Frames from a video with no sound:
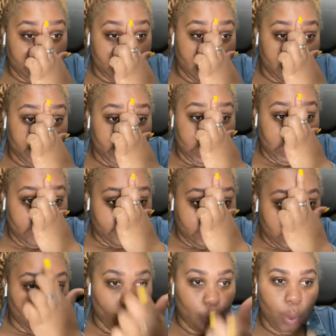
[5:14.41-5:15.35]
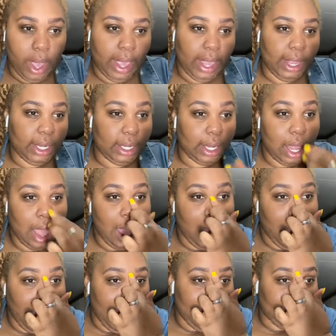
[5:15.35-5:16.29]
So even when
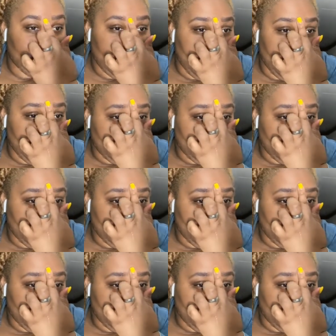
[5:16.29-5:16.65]
I'm like,